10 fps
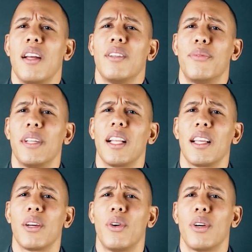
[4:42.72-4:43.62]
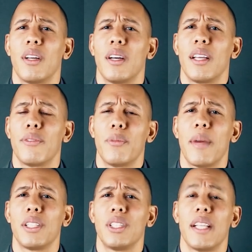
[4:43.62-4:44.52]
the feeling or the
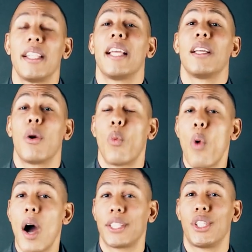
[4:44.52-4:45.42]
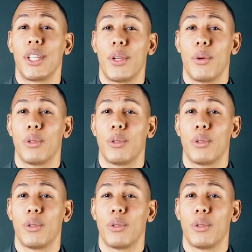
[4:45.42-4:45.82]
information that they are watching you.